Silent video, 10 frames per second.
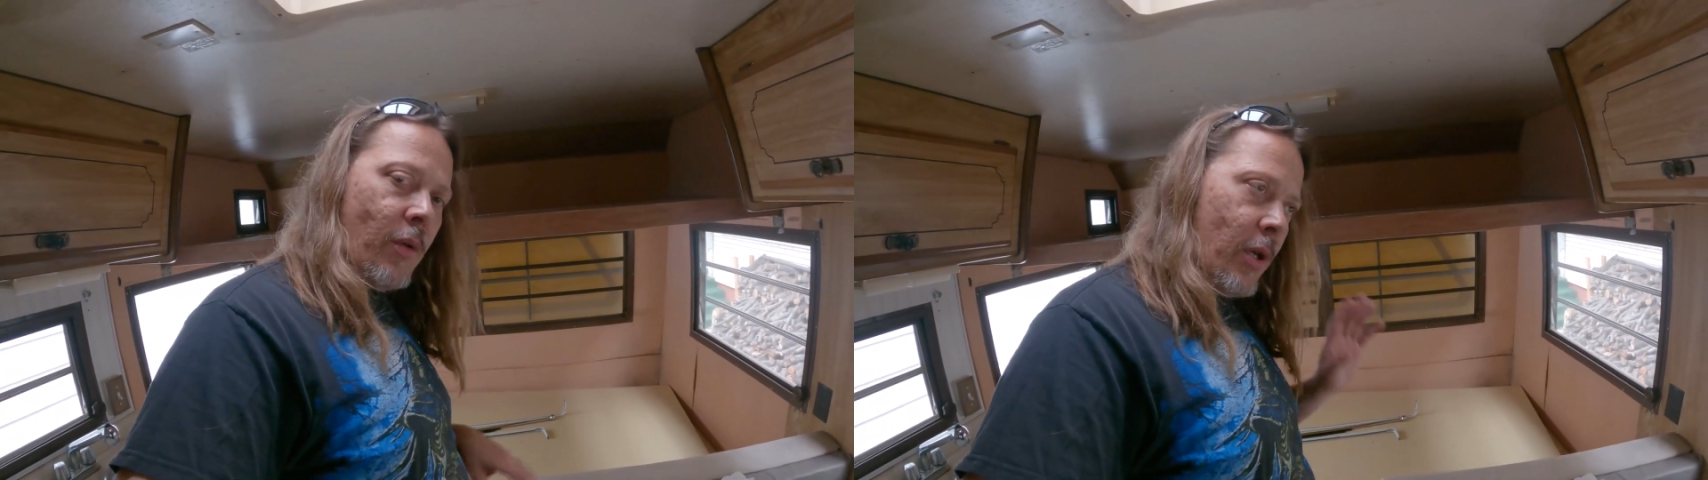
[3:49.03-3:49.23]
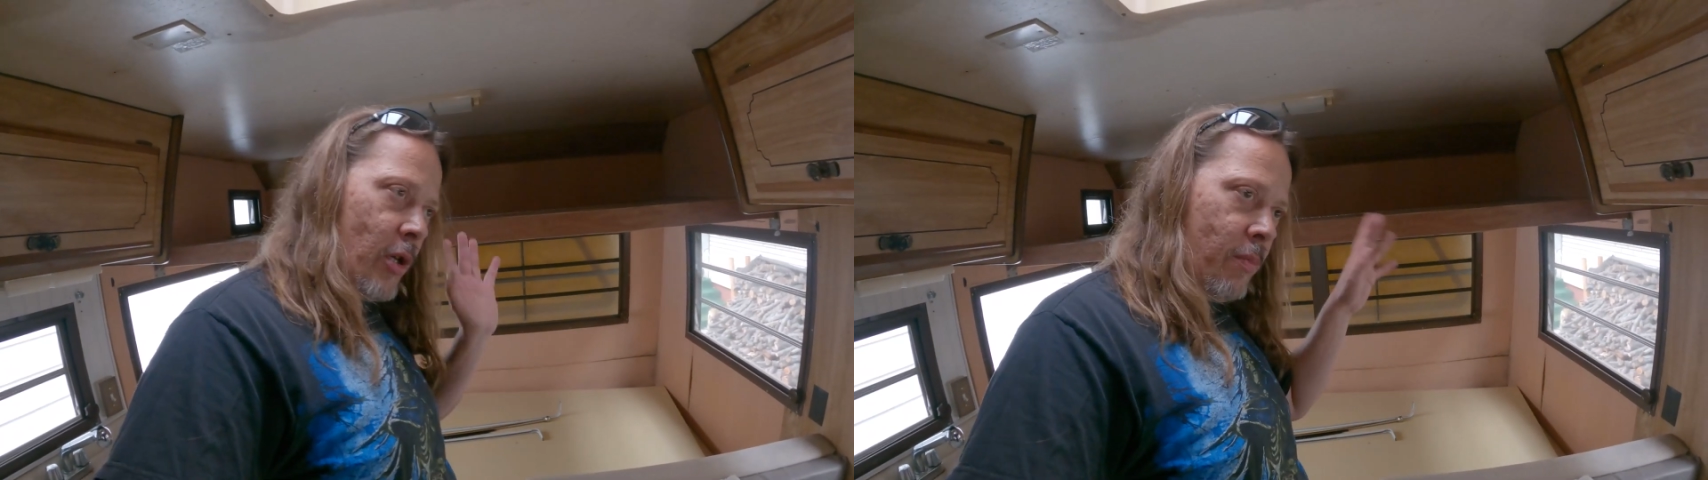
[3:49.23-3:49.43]

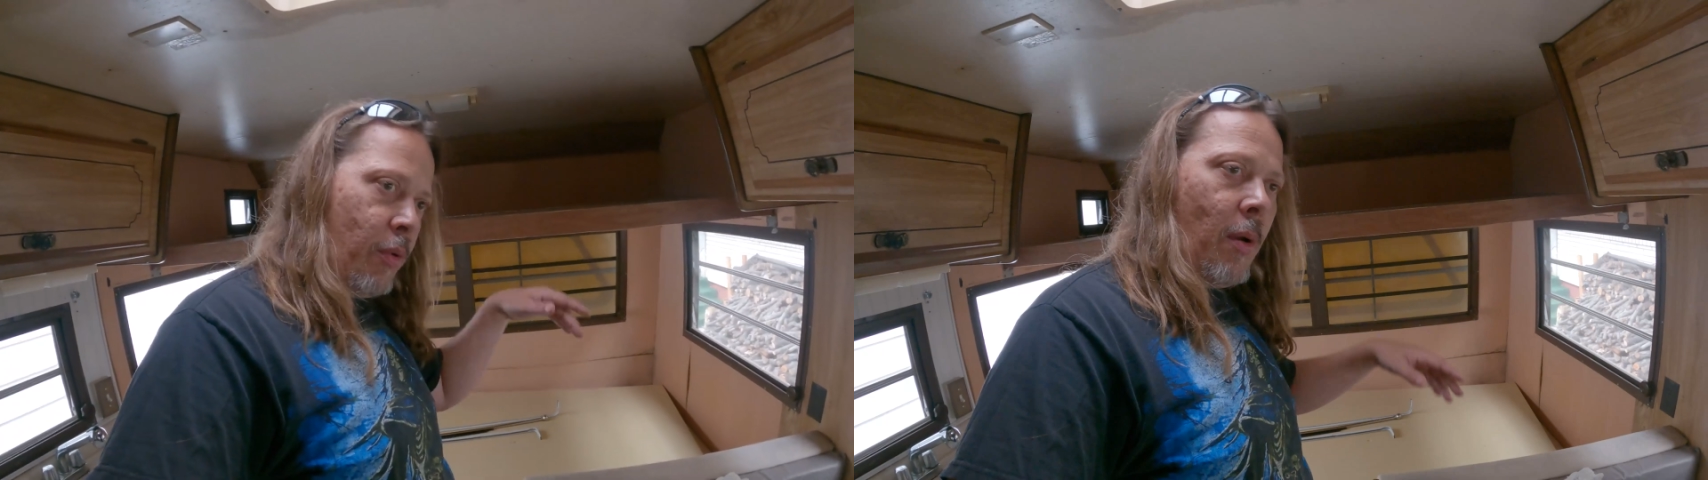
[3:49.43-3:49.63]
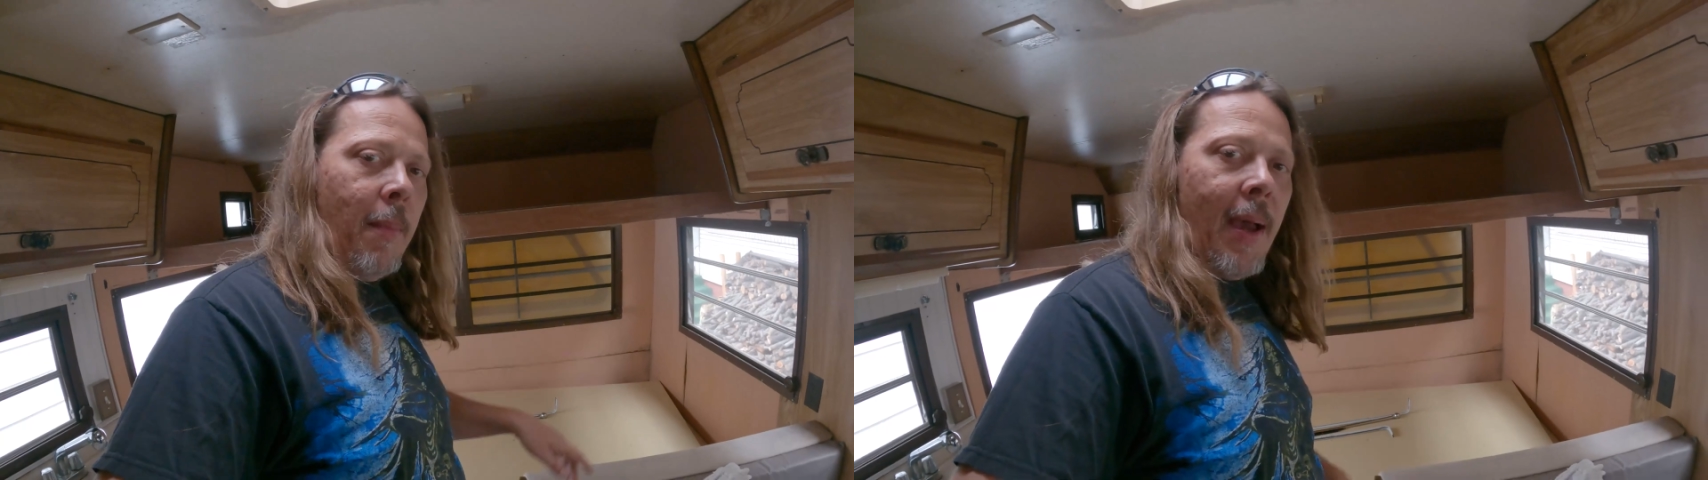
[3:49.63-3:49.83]
we can just
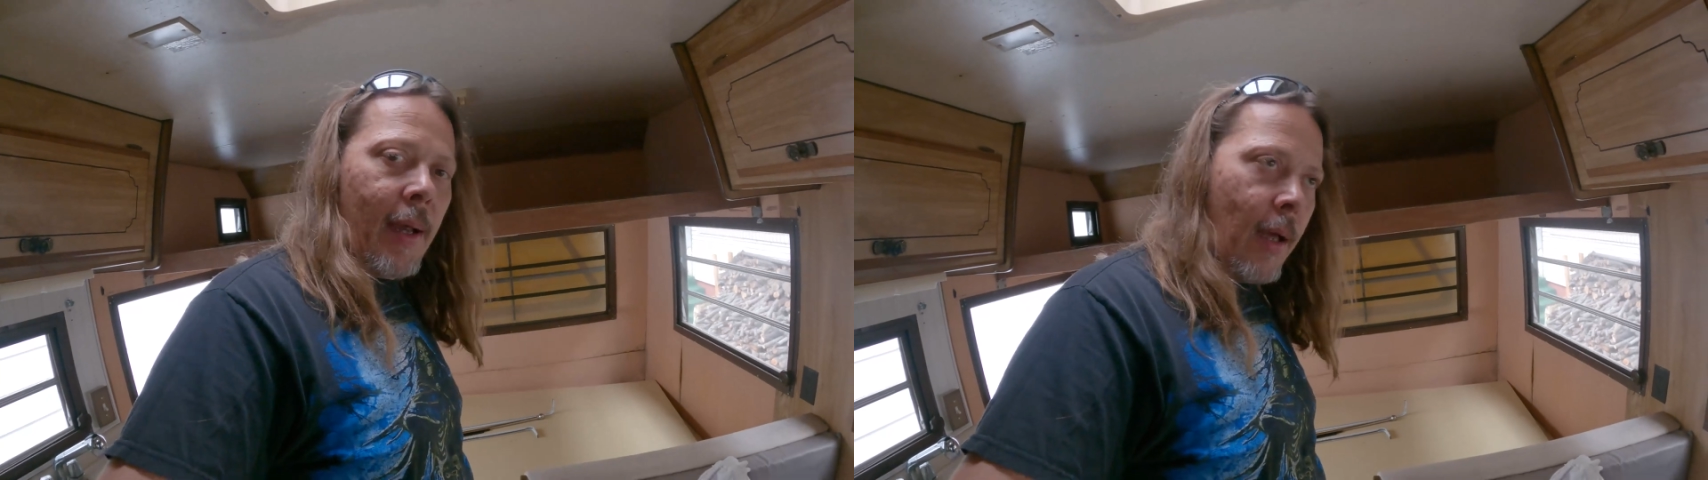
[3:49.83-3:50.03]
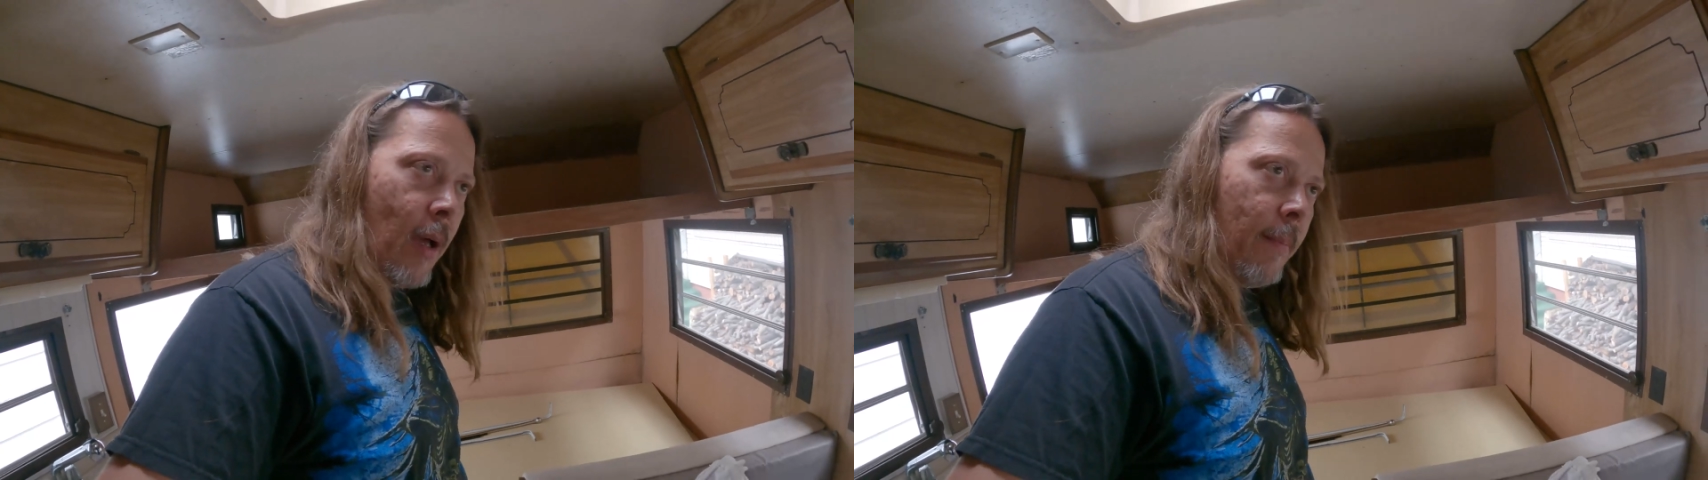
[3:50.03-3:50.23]
put them
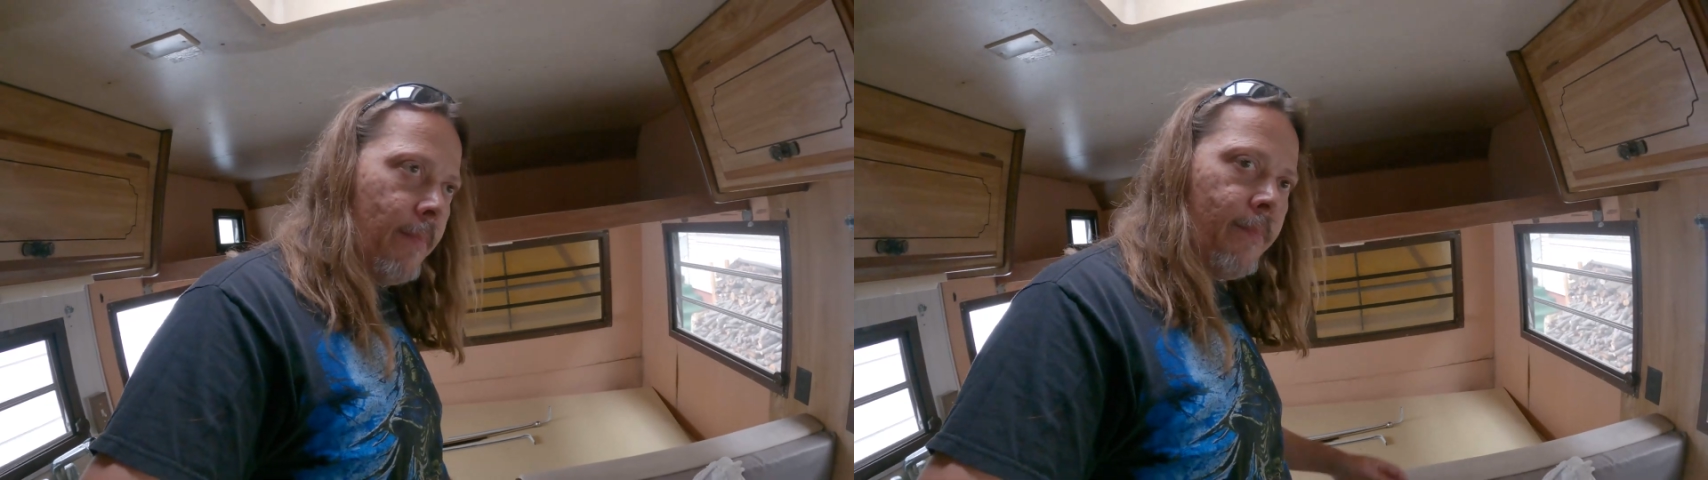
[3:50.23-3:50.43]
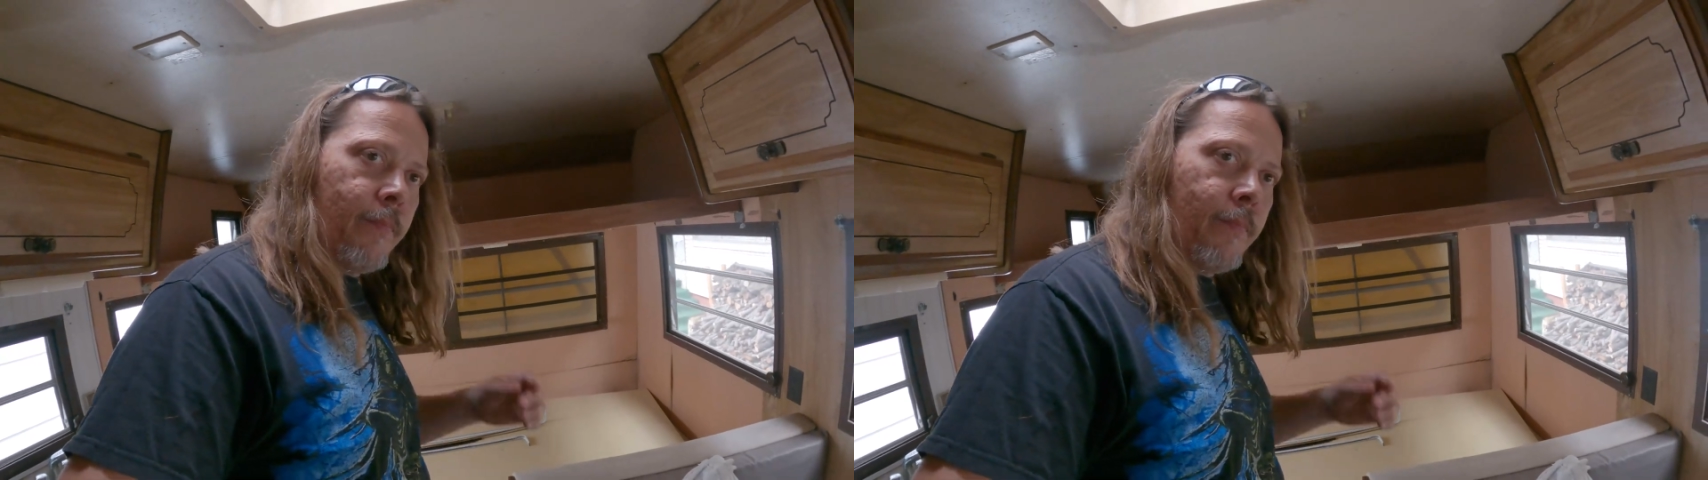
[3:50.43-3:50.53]
back up.